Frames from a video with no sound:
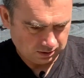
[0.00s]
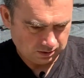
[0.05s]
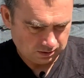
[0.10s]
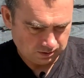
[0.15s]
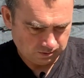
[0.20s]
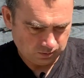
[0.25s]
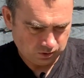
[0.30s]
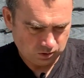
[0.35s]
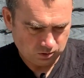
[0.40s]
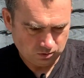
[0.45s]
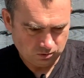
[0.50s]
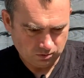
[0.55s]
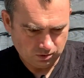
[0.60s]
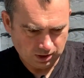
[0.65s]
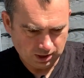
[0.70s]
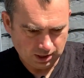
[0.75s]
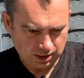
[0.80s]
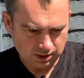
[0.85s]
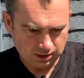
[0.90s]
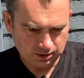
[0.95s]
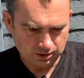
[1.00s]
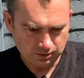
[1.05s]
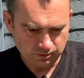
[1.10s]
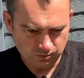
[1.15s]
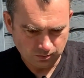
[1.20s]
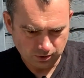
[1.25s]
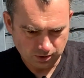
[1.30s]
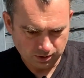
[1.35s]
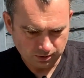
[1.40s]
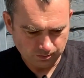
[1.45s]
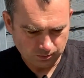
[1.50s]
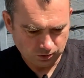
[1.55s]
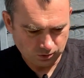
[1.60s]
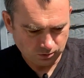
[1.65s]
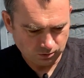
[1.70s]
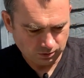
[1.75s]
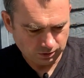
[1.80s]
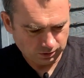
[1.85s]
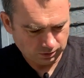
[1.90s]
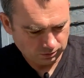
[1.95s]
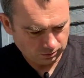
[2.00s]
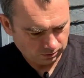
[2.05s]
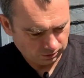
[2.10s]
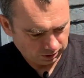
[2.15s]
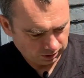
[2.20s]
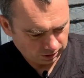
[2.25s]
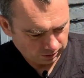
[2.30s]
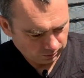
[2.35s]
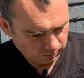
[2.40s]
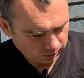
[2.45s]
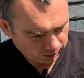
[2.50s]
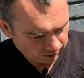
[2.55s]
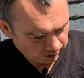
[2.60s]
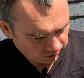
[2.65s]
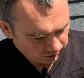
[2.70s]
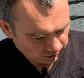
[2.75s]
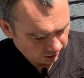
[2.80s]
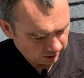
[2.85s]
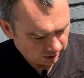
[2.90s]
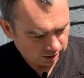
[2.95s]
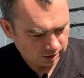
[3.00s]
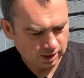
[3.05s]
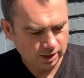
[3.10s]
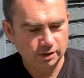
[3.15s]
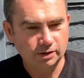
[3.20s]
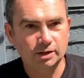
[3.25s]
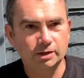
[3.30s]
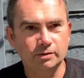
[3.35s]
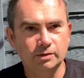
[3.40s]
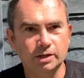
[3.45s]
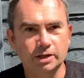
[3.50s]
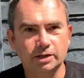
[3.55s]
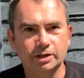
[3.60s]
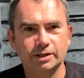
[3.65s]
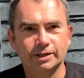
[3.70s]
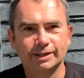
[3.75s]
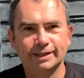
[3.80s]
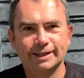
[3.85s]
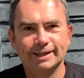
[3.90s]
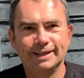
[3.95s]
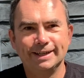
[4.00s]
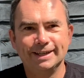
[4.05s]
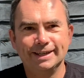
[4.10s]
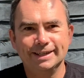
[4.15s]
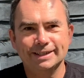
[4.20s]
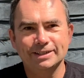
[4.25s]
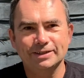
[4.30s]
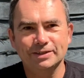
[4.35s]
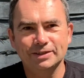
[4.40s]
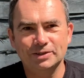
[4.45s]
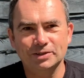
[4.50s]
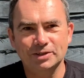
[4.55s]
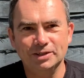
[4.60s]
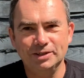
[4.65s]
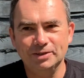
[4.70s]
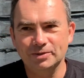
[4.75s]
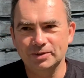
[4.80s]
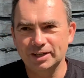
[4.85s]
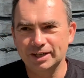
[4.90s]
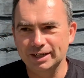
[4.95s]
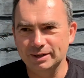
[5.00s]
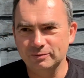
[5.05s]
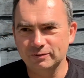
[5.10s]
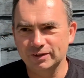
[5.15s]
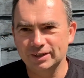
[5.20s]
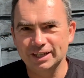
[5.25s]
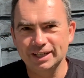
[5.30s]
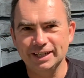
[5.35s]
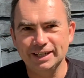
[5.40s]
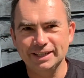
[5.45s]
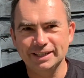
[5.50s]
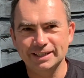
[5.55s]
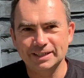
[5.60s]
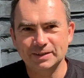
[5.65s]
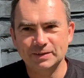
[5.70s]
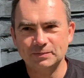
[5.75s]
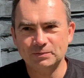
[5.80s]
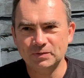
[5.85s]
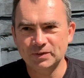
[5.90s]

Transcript: I'm sure it has somewhere. I'm sure I saw it somewhere. Oh yeah, there we are. So it's got a little clip for keys.